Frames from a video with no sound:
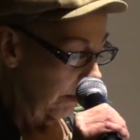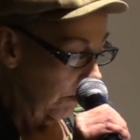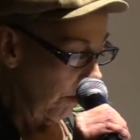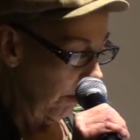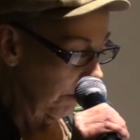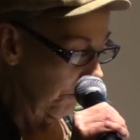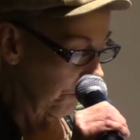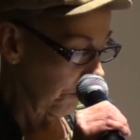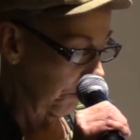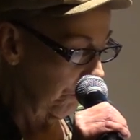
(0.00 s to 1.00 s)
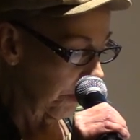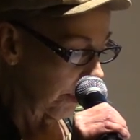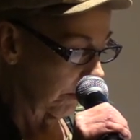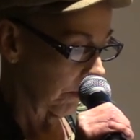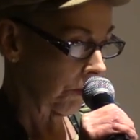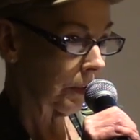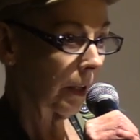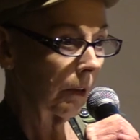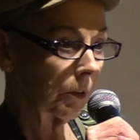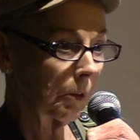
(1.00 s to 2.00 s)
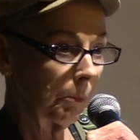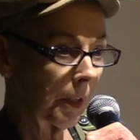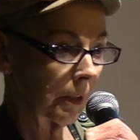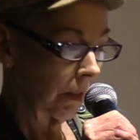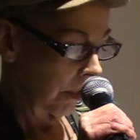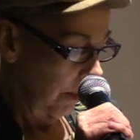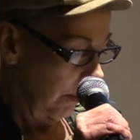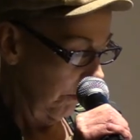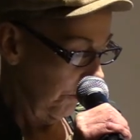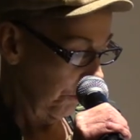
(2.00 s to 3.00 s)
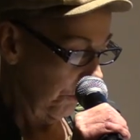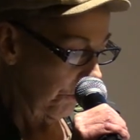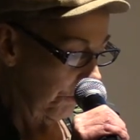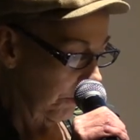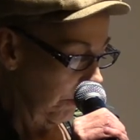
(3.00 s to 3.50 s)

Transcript: to harvest the greens, alchemy of earth,